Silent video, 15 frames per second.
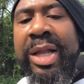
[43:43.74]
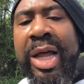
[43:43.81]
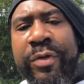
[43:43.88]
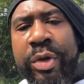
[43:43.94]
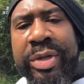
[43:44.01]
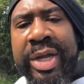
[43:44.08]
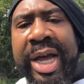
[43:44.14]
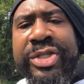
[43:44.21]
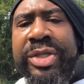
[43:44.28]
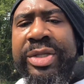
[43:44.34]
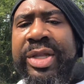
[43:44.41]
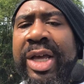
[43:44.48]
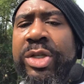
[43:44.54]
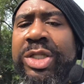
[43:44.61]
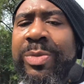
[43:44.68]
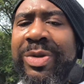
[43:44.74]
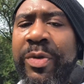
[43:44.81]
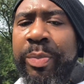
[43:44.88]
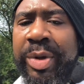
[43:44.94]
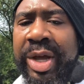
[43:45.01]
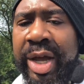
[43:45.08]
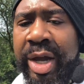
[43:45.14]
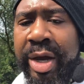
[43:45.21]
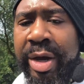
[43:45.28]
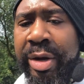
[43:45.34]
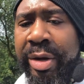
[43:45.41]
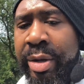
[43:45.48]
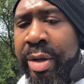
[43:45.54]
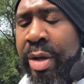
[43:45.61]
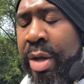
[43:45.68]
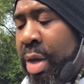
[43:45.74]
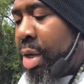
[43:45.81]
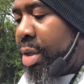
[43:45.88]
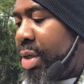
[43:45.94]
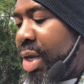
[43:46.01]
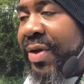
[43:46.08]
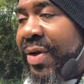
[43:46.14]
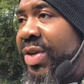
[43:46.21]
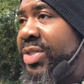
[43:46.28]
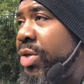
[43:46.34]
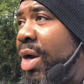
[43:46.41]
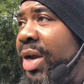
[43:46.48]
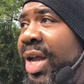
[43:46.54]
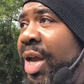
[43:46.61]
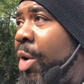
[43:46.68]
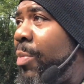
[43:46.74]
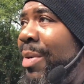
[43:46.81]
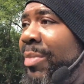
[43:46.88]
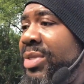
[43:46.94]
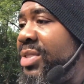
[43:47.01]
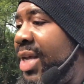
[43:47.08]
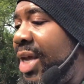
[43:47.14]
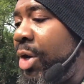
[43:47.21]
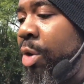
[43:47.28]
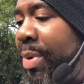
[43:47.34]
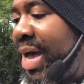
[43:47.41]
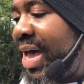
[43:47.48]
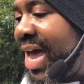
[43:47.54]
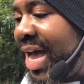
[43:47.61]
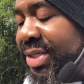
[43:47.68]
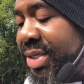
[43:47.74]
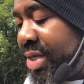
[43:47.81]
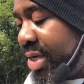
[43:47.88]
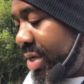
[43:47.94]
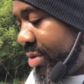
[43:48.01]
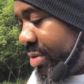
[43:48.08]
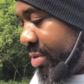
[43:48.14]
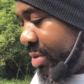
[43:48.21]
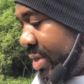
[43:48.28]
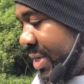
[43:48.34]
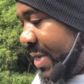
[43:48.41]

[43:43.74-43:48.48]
I love you, Deja. Thank you so much for being here. None of us are here by mistake or by accident.